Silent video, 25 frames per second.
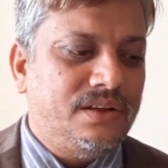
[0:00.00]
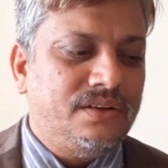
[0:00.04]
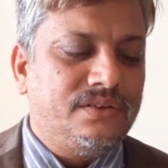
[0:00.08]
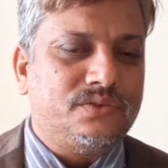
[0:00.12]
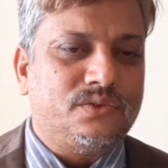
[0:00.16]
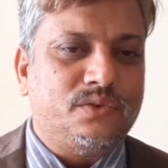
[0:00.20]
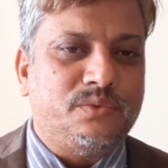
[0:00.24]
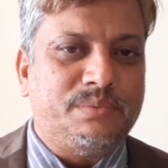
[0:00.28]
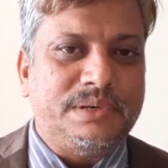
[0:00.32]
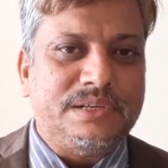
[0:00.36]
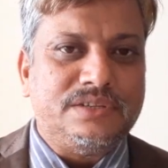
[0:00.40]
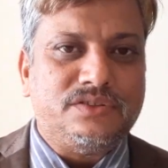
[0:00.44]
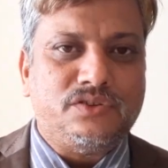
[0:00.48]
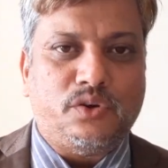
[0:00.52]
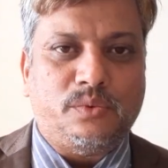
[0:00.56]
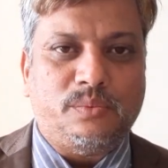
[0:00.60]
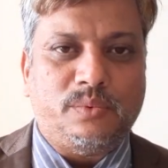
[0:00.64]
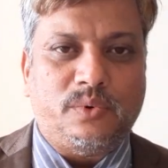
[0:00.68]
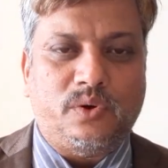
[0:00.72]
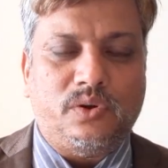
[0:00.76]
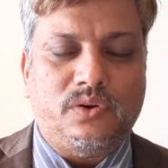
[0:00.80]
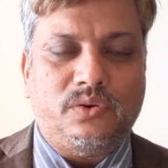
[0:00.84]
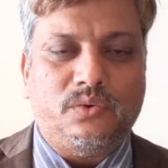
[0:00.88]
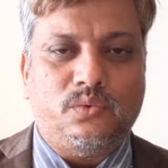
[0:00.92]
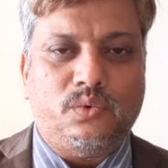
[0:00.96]
So first of
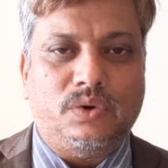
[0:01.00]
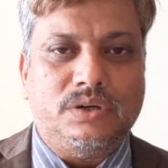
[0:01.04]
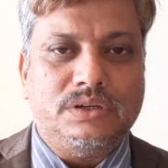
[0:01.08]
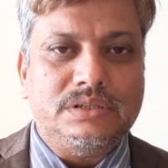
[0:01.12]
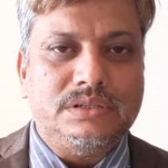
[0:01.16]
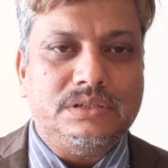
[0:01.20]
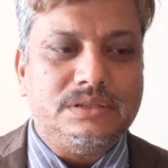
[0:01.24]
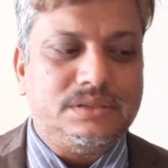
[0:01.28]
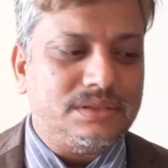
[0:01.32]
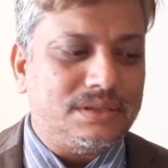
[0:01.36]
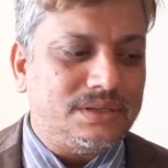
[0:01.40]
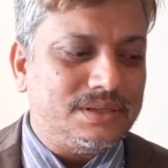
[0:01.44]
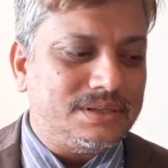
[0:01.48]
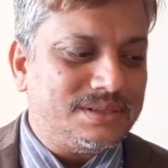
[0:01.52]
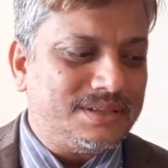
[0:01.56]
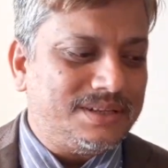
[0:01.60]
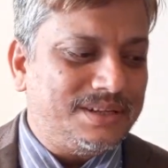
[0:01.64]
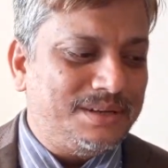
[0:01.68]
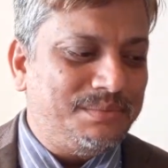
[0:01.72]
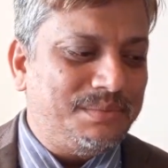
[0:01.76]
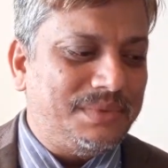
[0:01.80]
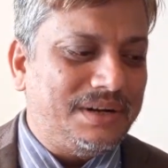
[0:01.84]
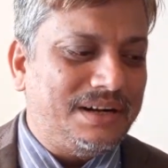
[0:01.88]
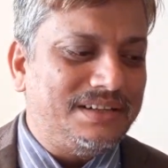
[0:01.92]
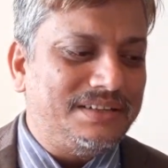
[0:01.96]
all, what is
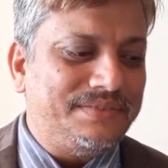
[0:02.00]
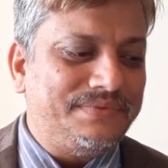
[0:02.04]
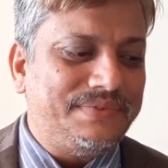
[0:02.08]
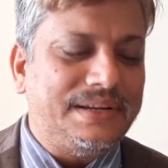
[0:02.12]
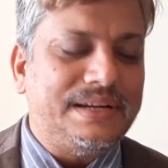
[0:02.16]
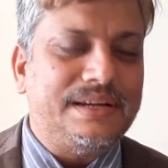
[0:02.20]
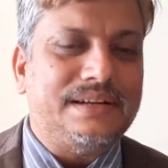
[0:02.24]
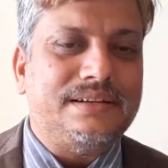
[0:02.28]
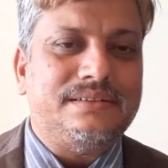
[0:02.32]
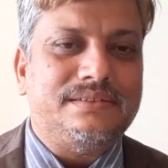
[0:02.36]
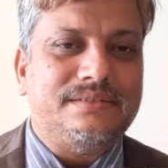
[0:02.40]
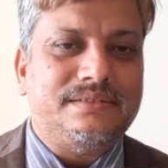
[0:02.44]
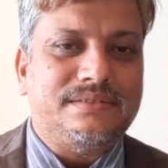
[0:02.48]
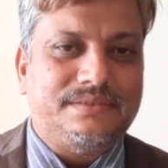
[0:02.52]
Scrum artifact?